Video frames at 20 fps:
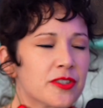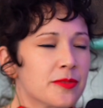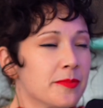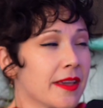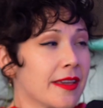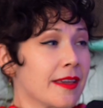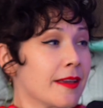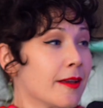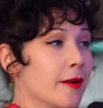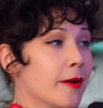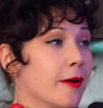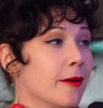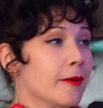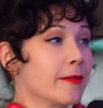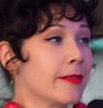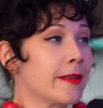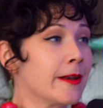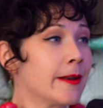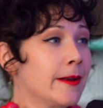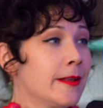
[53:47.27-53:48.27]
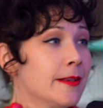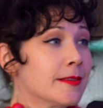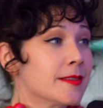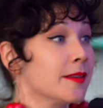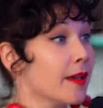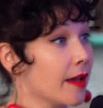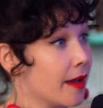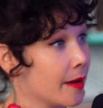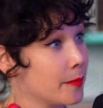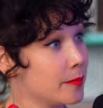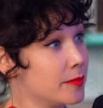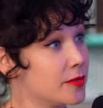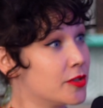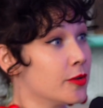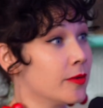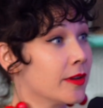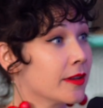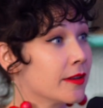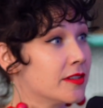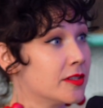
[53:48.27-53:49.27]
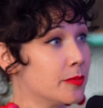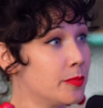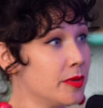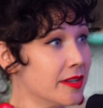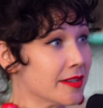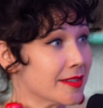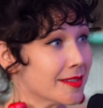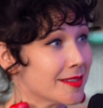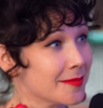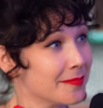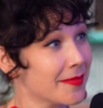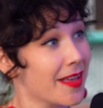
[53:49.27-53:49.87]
making it harder than it is. I'm Here's doing it to Pius.